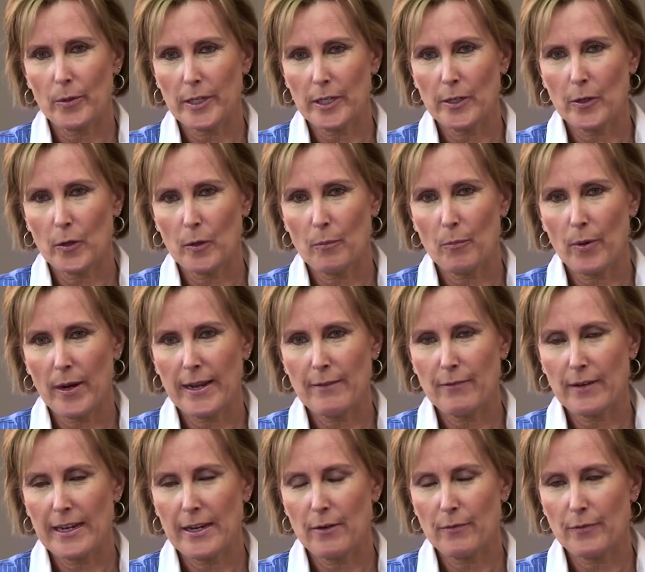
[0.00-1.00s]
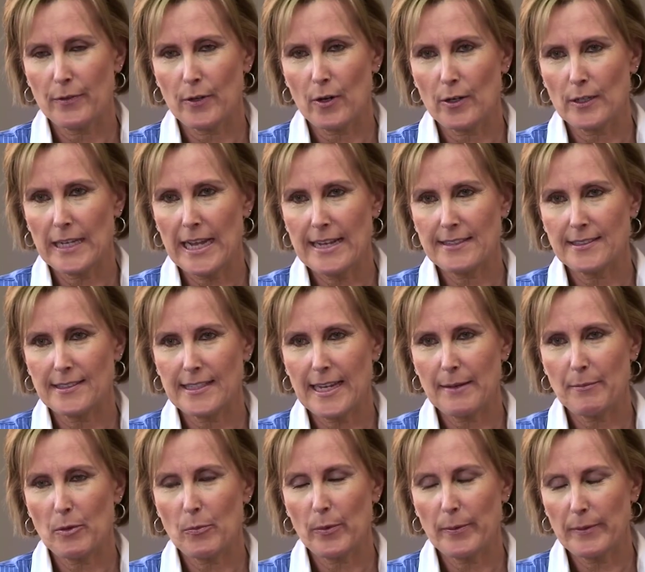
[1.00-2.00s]
We're going to go to break here for our last
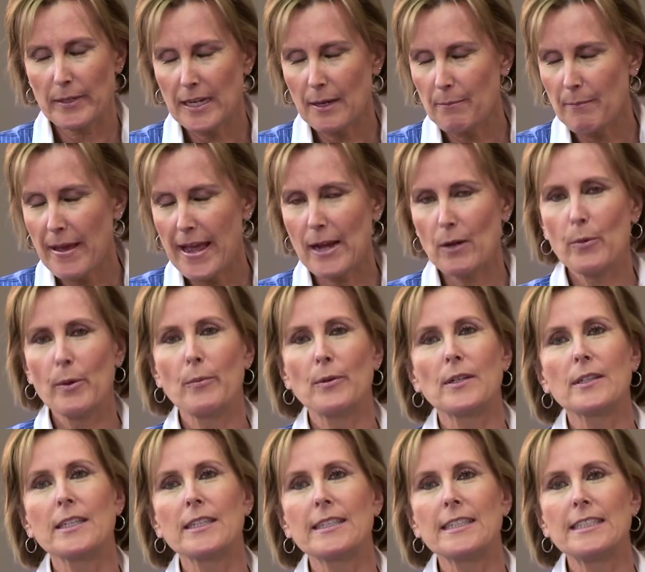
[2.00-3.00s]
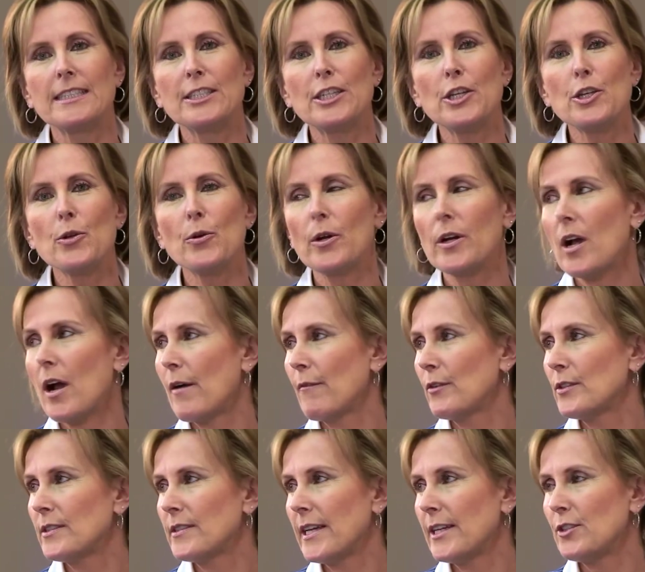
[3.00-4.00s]
segment. When we come back, we will continue our
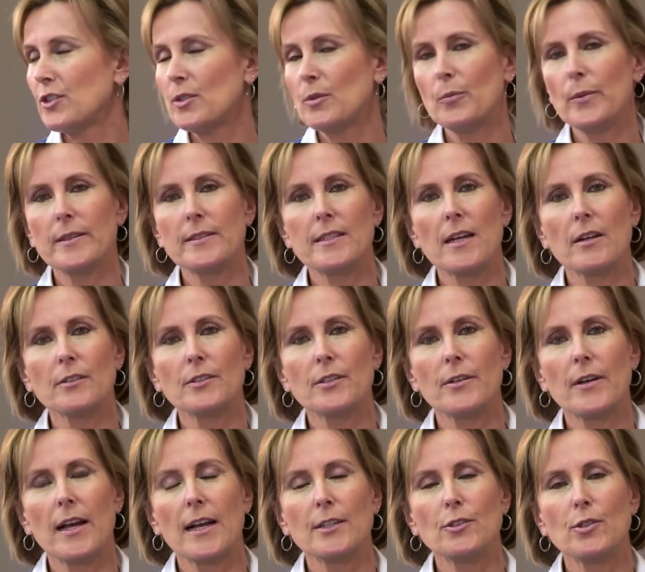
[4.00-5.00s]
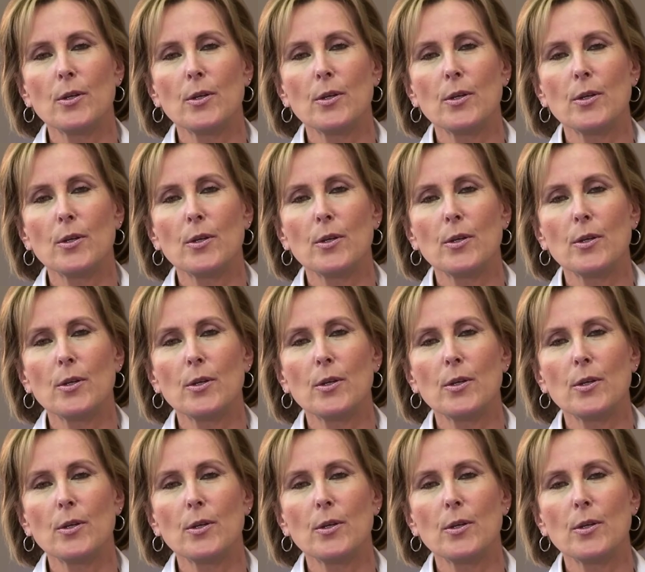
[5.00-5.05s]
conversation with Dr.